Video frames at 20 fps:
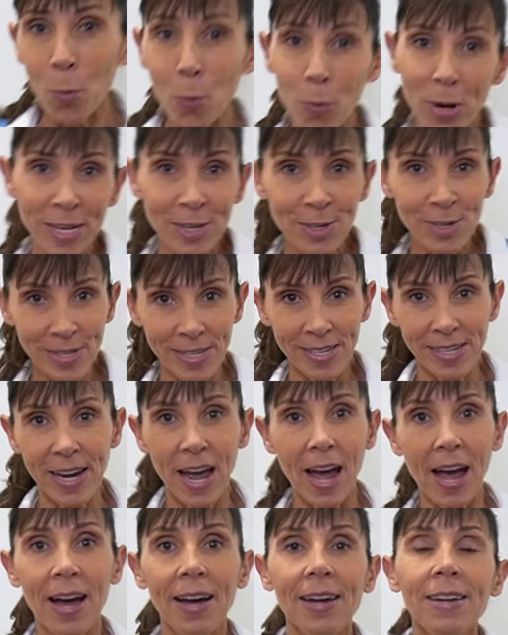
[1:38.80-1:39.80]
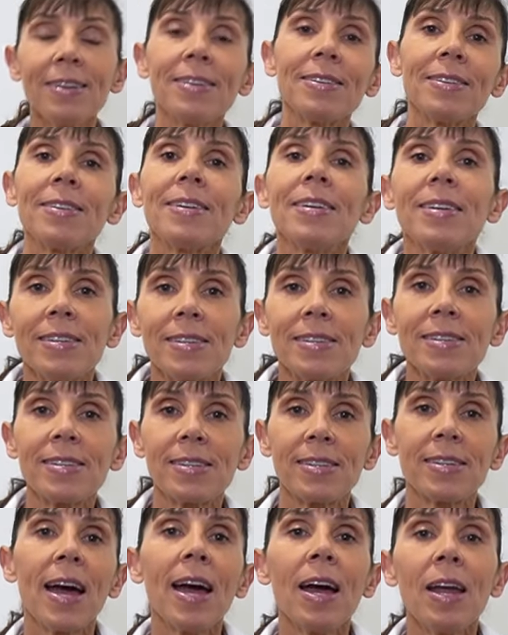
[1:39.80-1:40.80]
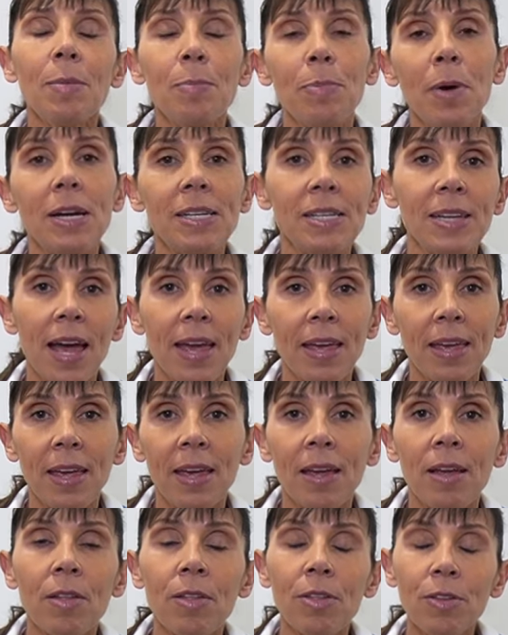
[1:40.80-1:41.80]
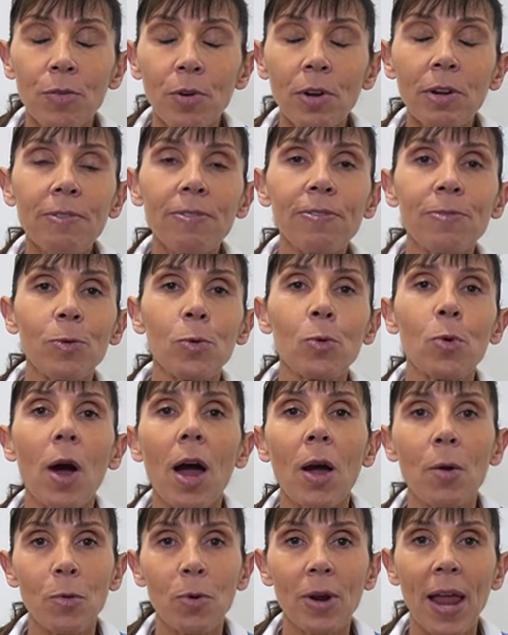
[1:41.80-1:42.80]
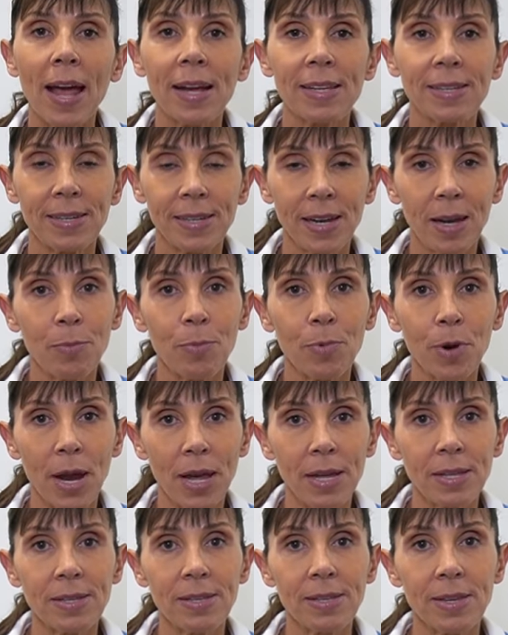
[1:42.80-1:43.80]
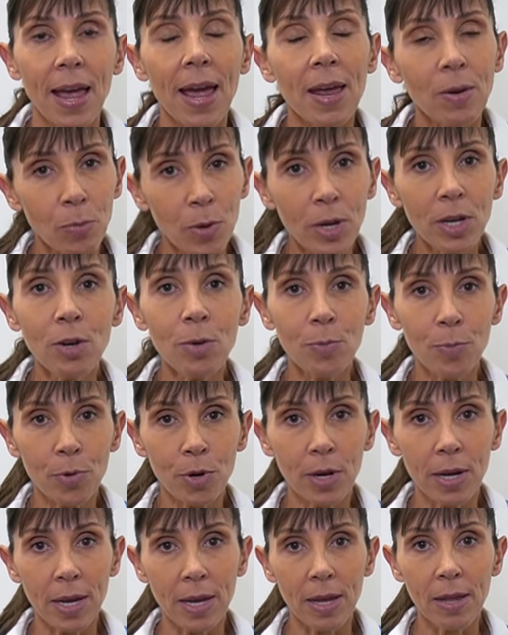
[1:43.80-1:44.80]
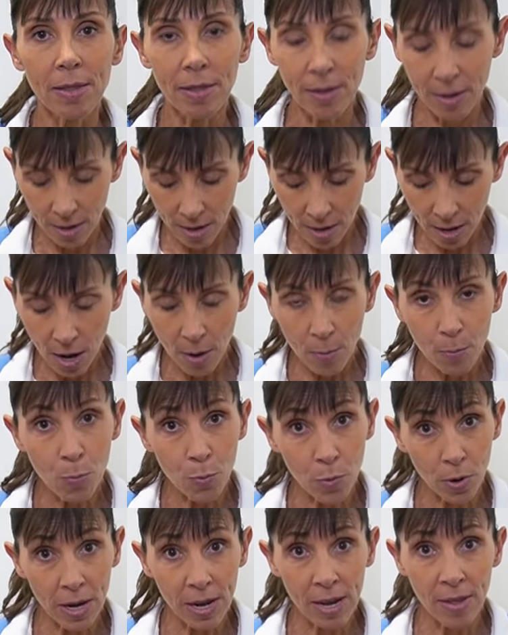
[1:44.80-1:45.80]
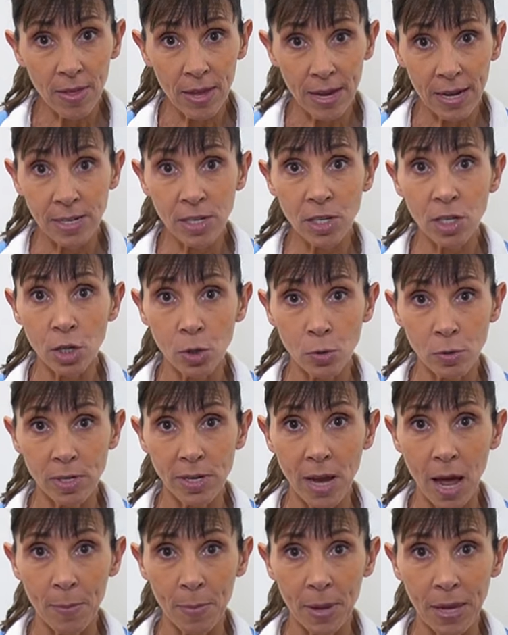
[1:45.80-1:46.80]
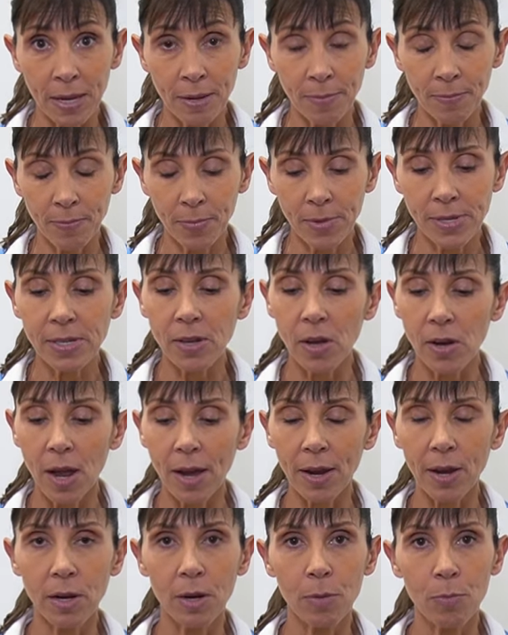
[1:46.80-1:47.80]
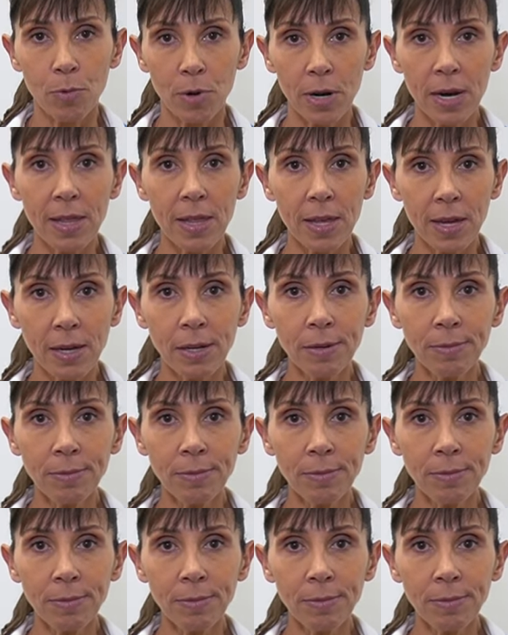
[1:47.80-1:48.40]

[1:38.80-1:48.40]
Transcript: When you start by taking three or four relaxed deep breaths. And when you breathe into your tummy. So I'd like you to breathe